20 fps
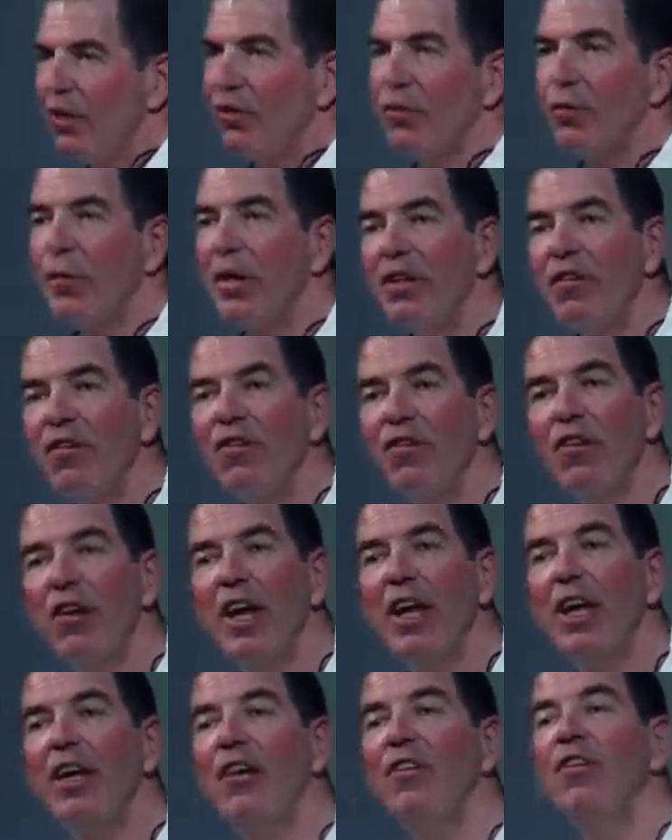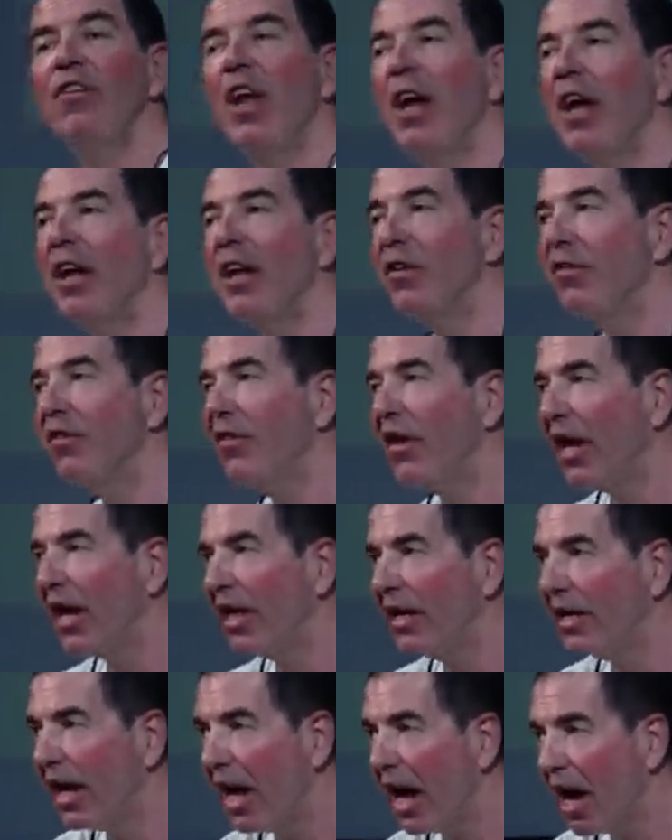treats change as
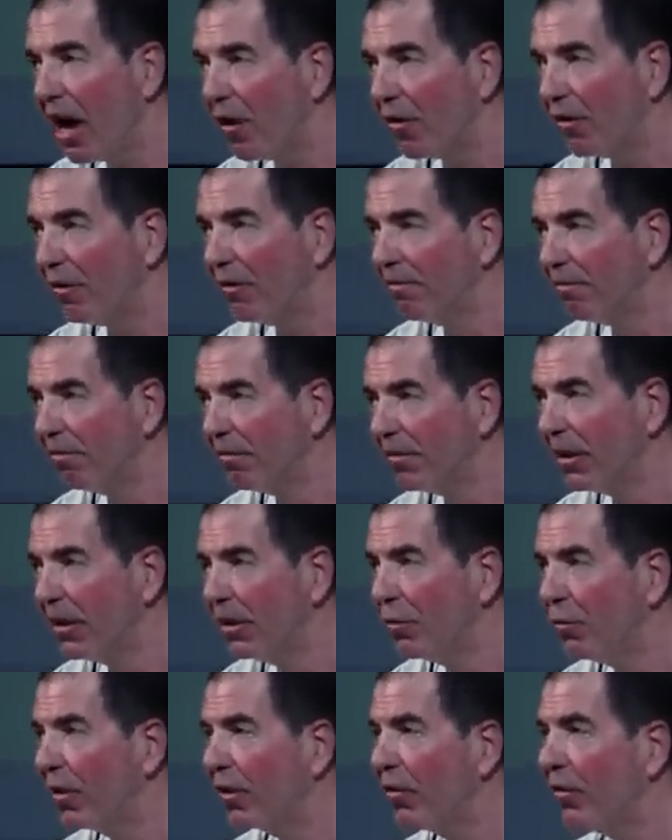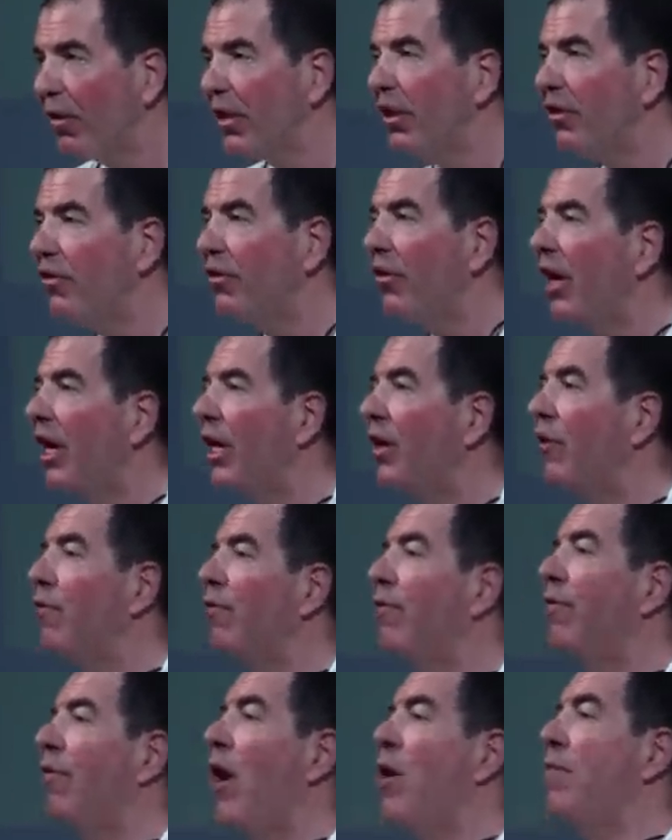a noun we're going to change
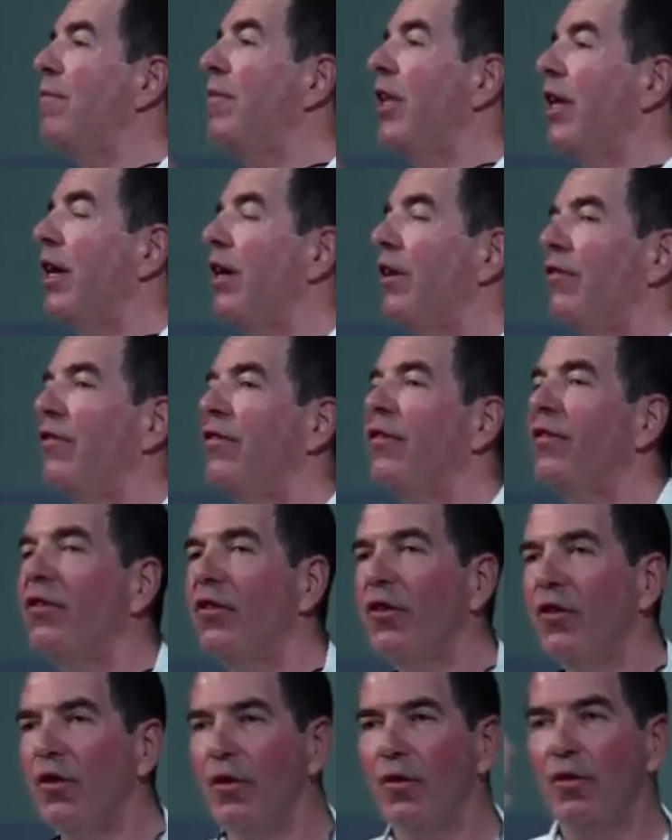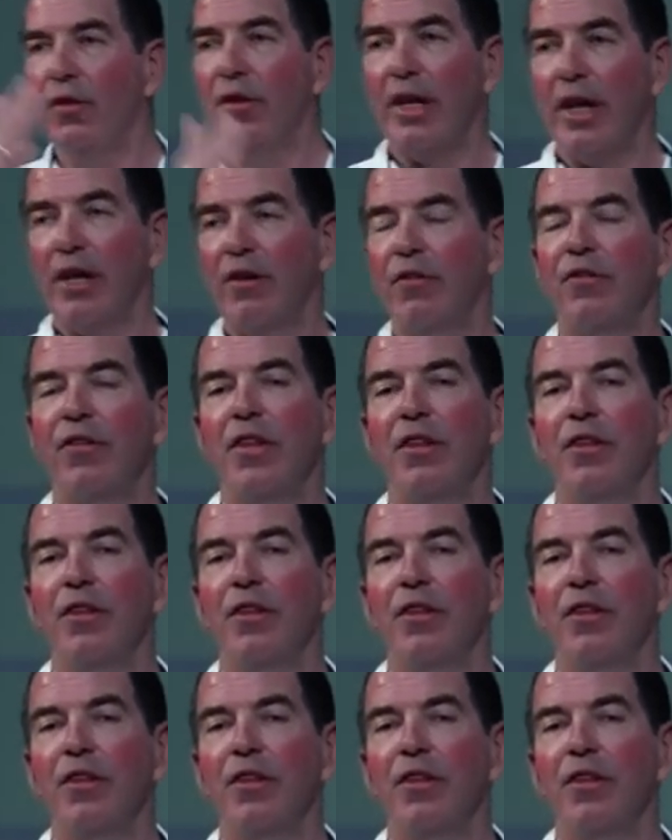from this to this.